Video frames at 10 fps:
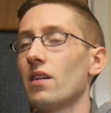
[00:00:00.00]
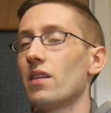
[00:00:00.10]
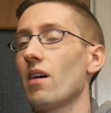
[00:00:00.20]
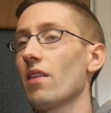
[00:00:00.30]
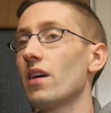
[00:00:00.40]

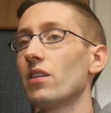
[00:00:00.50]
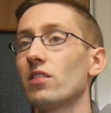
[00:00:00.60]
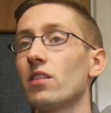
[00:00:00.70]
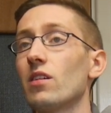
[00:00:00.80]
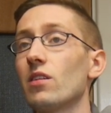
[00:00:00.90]
Now there's
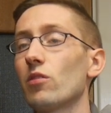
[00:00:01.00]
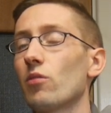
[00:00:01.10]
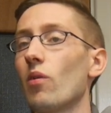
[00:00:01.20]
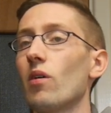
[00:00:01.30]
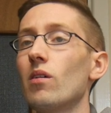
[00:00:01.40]

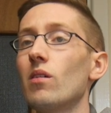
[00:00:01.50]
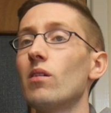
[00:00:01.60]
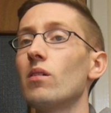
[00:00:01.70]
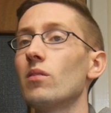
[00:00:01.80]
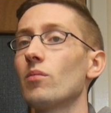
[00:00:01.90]
just
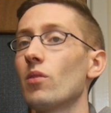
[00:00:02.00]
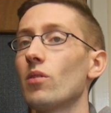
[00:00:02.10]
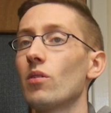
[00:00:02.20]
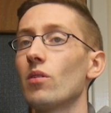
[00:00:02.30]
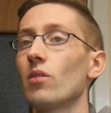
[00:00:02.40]
one
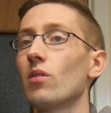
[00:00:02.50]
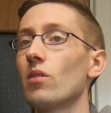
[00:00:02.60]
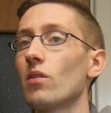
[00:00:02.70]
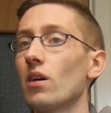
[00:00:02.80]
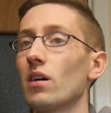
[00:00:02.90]

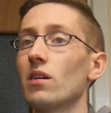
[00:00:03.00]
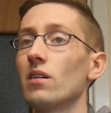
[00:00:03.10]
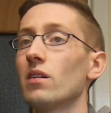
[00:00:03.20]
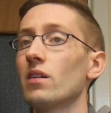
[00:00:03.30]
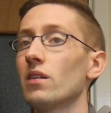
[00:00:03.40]
more
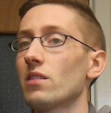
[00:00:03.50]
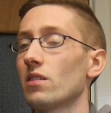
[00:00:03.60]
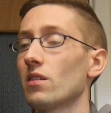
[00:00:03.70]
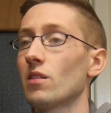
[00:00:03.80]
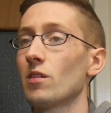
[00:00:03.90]

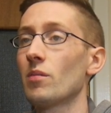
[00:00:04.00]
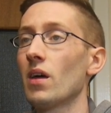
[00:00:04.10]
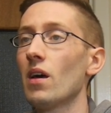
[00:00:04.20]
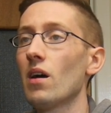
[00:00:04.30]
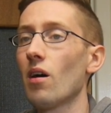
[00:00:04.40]
item
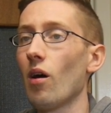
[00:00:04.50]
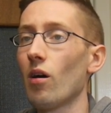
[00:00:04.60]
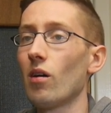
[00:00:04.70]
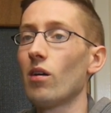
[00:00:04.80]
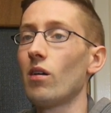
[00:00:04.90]

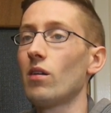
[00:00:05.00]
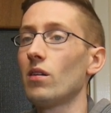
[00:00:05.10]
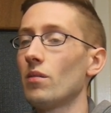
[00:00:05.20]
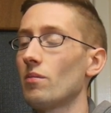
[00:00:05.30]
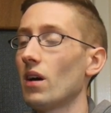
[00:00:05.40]

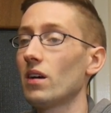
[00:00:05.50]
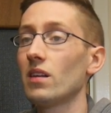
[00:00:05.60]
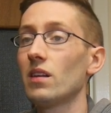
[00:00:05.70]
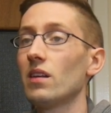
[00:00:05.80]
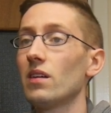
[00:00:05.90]
on my
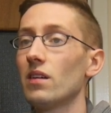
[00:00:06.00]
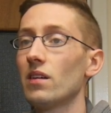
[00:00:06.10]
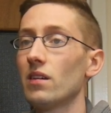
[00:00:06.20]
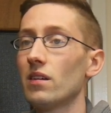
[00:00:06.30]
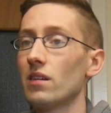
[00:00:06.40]
list.